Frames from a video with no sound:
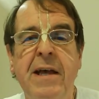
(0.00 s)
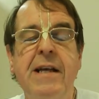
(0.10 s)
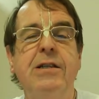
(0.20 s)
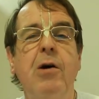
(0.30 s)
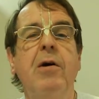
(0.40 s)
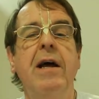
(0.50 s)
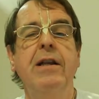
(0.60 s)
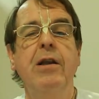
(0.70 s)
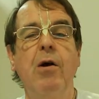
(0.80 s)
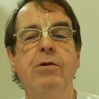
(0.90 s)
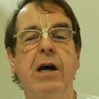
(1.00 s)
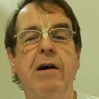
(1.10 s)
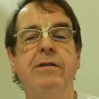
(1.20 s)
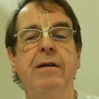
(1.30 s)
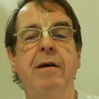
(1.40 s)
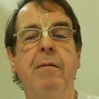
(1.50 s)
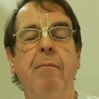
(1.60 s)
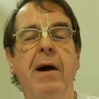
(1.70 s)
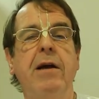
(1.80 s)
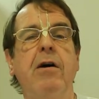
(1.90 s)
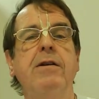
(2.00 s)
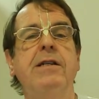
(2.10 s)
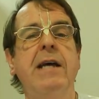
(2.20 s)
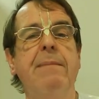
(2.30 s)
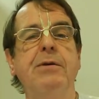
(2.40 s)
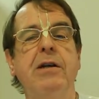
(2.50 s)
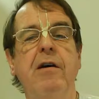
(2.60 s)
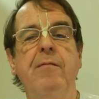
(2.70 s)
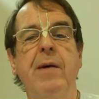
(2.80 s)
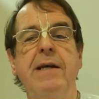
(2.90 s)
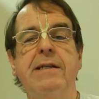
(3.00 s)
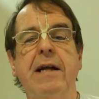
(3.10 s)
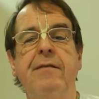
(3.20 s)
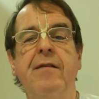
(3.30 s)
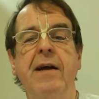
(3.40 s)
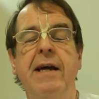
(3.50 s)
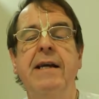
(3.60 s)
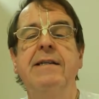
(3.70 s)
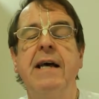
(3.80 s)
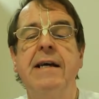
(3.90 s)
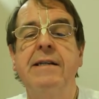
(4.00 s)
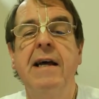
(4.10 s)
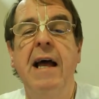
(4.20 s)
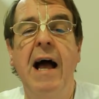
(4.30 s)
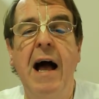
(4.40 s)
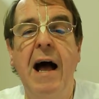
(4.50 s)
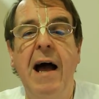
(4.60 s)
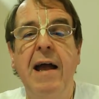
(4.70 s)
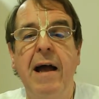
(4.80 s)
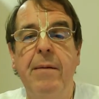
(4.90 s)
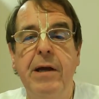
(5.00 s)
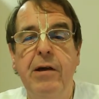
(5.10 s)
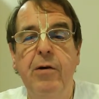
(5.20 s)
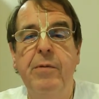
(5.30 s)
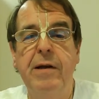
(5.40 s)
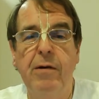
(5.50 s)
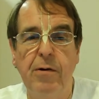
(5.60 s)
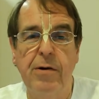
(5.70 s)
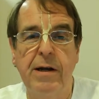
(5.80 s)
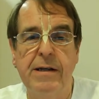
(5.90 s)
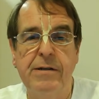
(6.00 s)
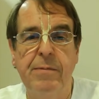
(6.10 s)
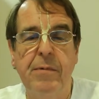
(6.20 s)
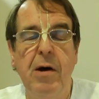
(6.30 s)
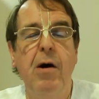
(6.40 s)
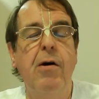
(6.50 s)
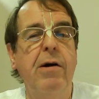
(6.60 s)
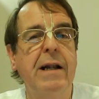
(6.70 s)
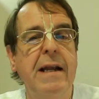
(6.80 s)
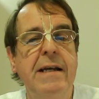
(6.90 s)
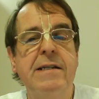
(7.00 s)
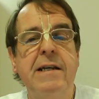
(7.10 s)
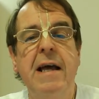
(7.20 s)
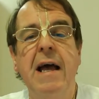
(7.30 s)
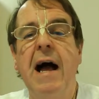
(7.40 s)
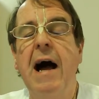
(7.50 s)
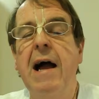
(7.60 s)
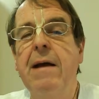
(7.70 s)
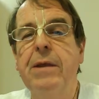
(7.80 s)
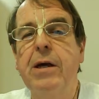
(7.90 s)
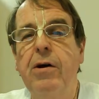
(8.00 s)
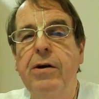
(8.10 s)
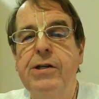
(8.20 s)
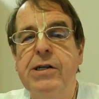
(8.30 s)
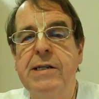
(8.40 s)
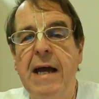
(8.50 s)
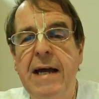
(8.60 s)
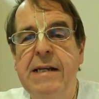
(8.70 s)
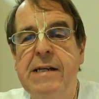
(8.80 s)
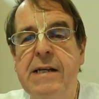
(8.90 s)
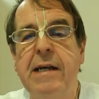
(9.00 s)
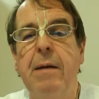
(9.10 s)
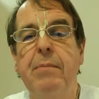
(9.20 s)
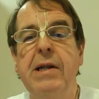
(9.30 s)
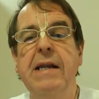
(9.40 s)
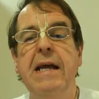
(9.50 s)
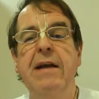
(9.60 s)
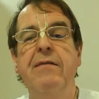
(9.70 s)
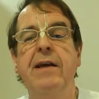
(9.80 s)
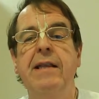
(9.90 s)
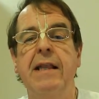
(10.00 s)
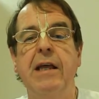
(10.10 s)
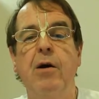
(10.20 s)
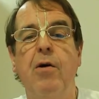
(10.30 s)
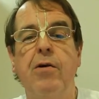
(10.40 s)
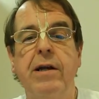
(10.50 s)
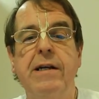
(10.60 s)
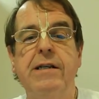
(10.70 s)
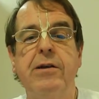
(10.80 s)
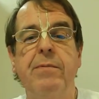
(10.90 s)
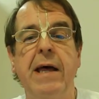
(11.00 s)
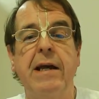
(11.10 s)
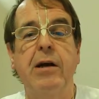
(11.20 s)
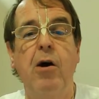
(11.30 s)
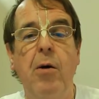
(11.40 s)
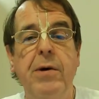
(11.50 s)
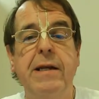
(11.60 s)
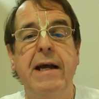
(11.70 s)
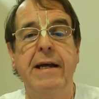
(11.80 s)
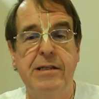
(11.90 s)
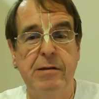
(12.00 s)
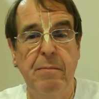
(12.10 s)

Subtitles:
So no doubt my conception of myself is that I am a human organism, or at least I am the conscious entity believing that the organism that accommodates